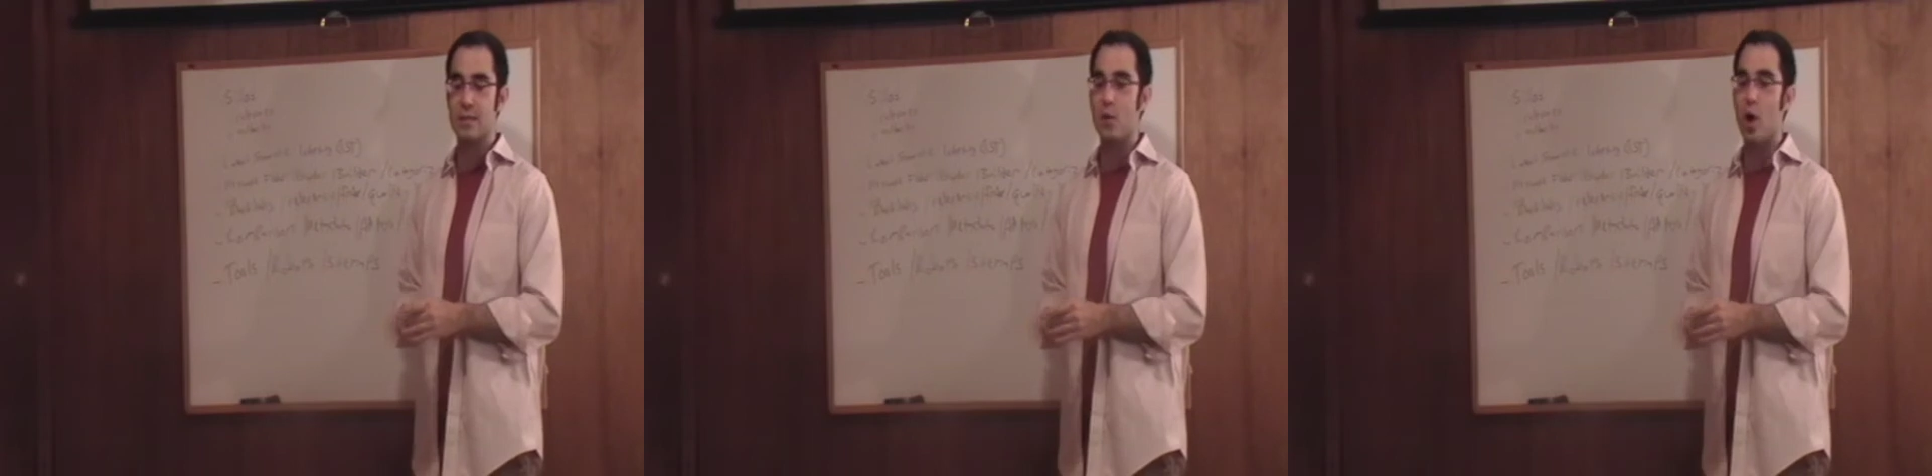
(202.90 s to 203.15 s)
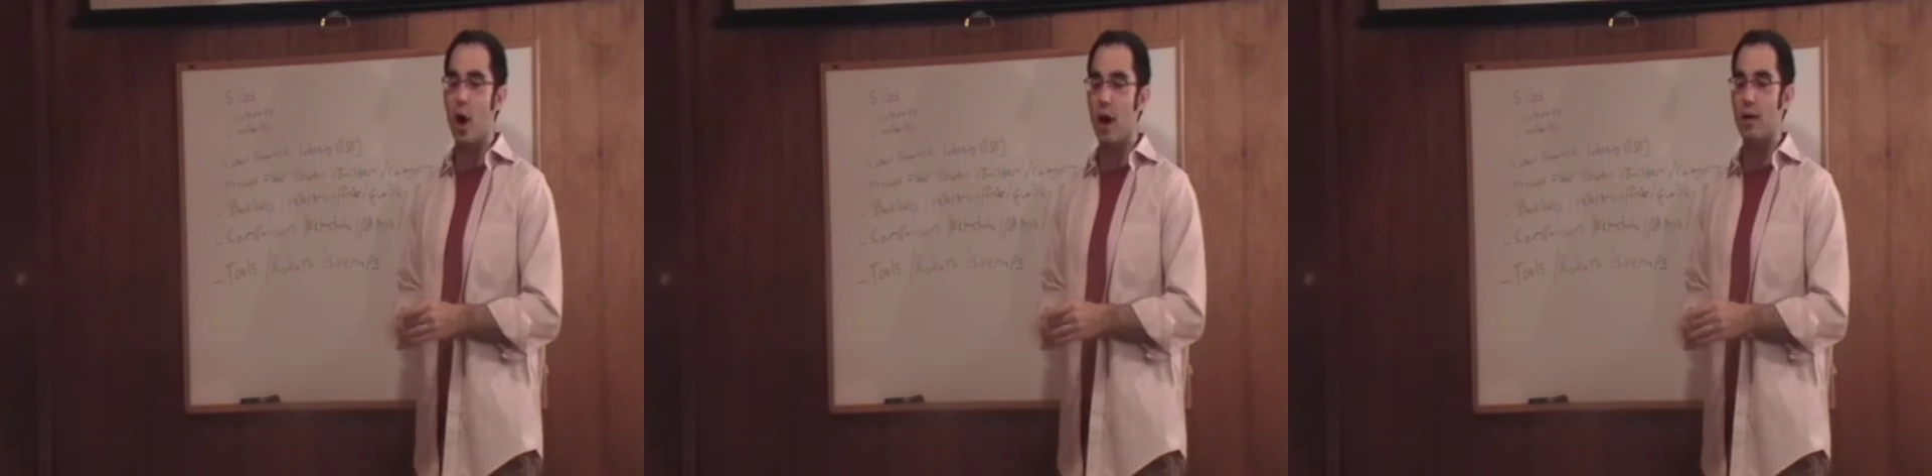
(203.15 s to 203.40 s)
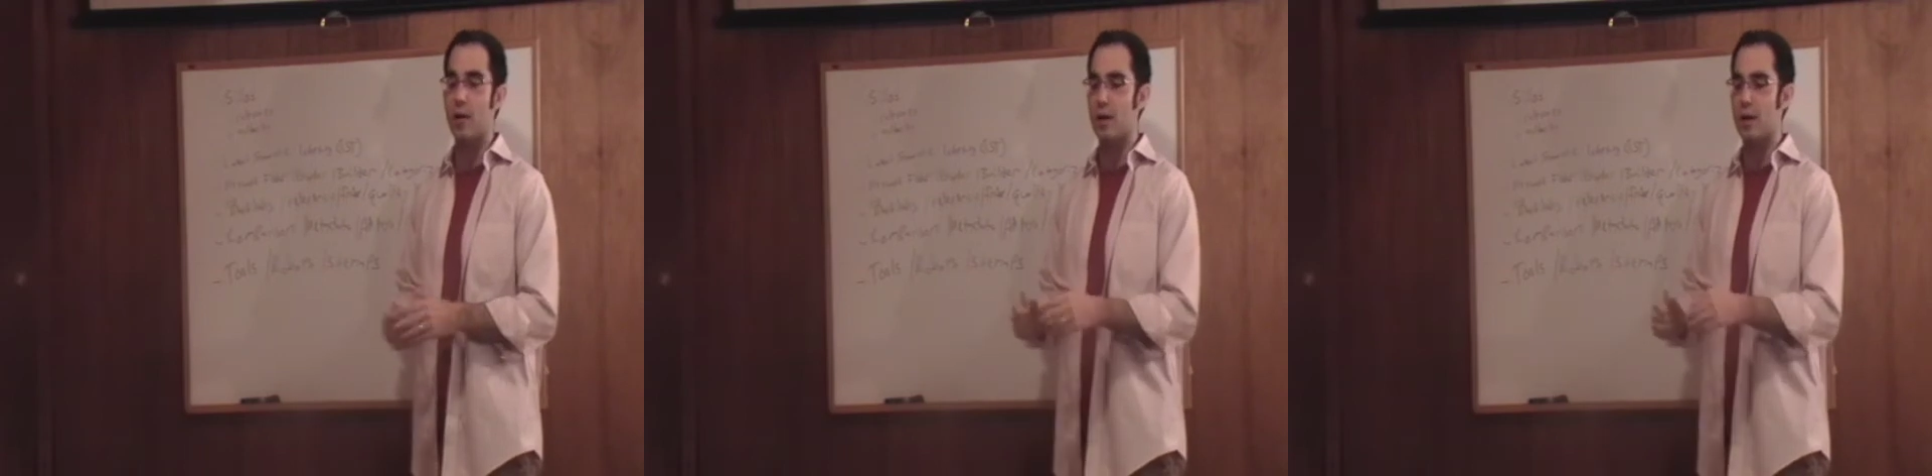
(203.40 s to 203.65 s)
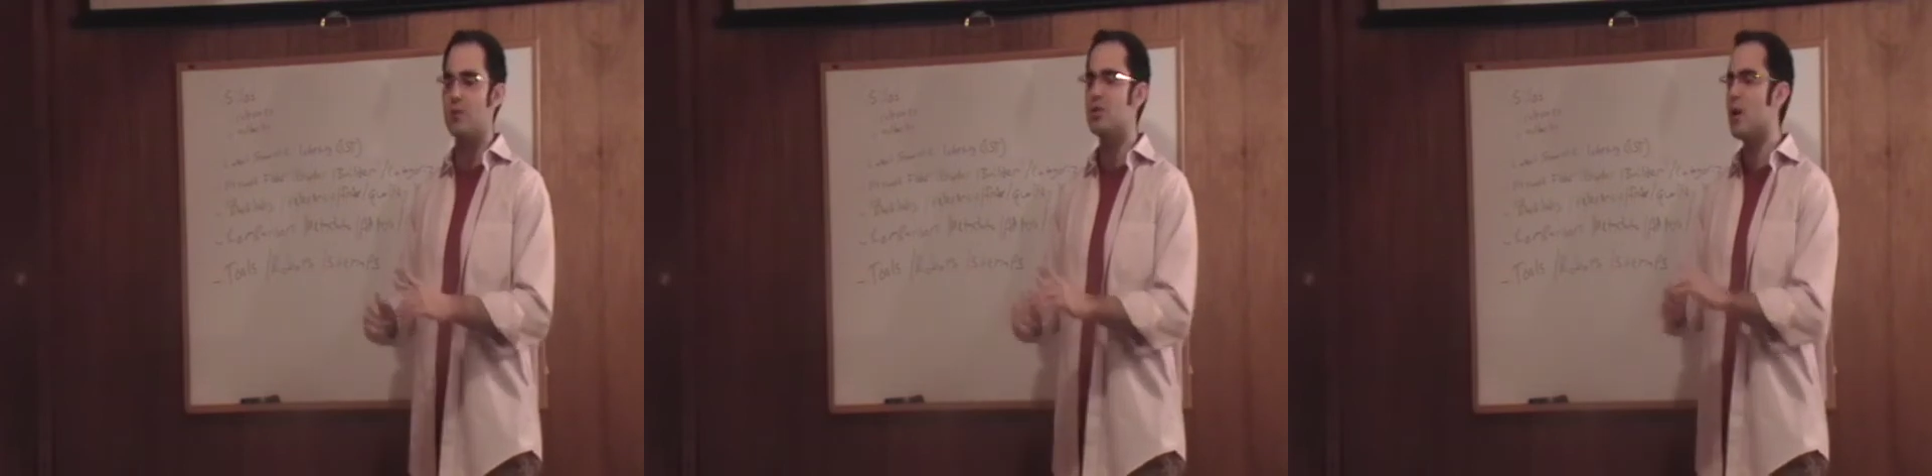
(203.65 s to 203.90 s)
not,
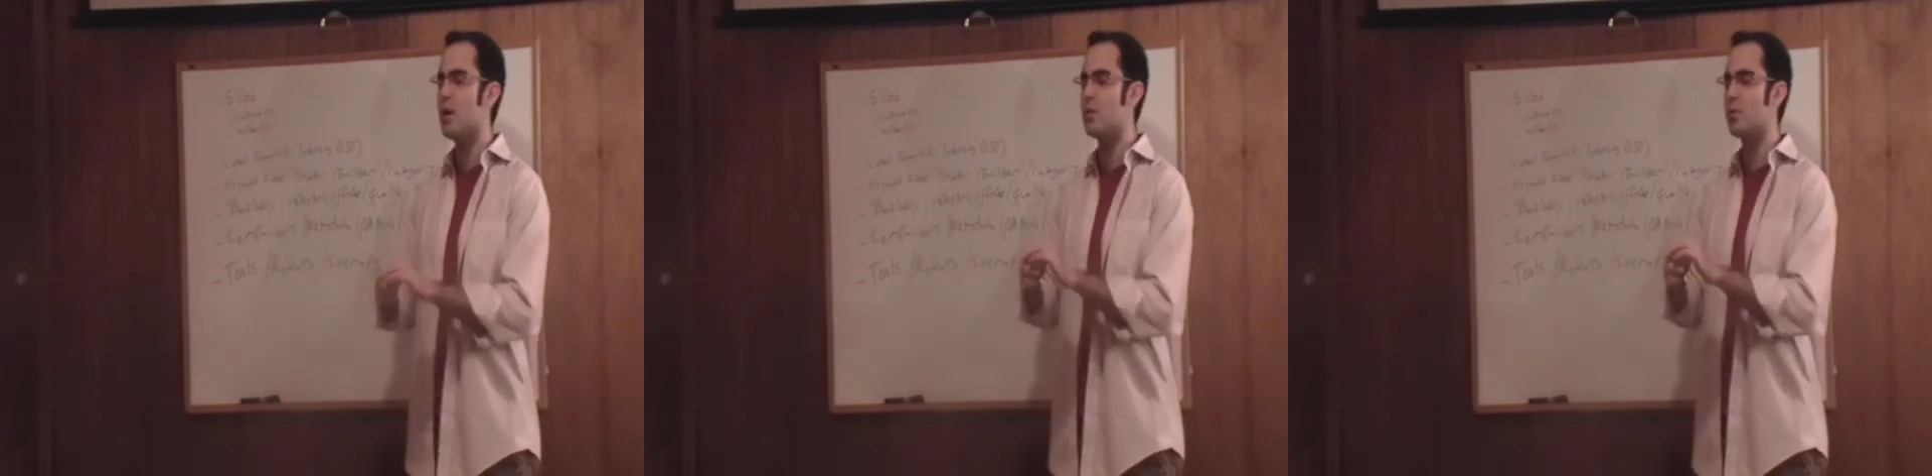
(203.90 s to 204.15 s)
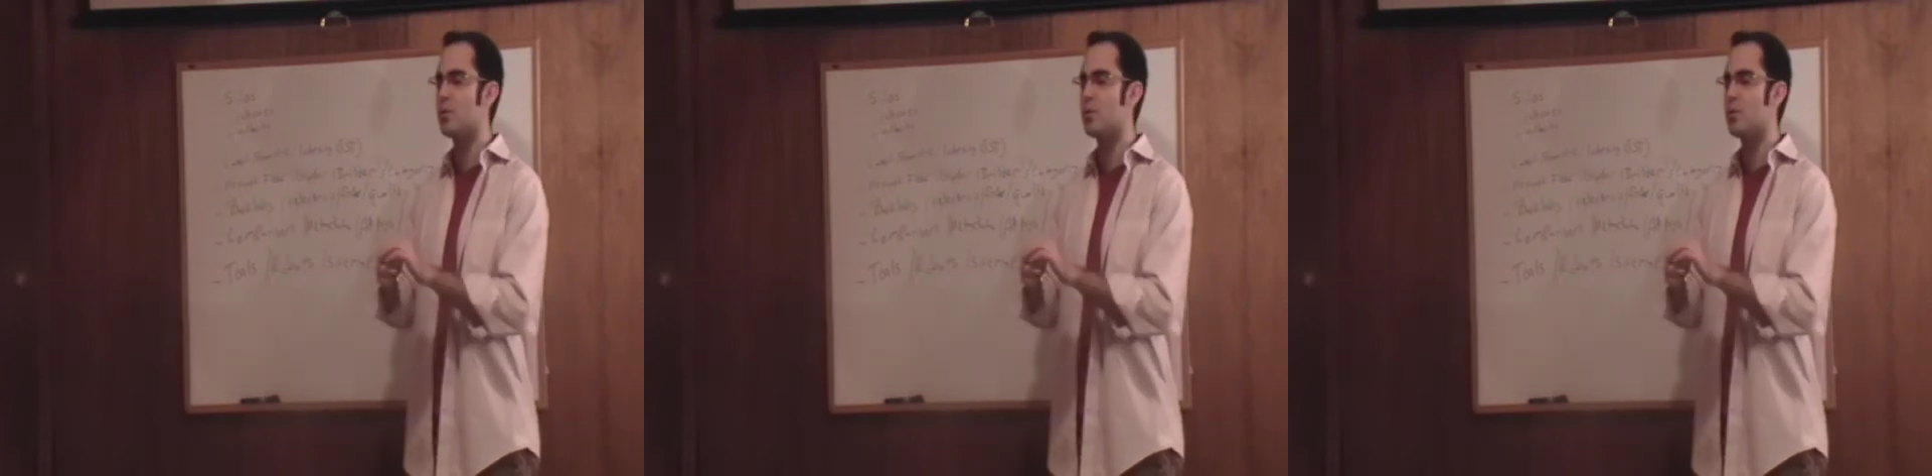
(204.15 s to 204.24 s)
it's not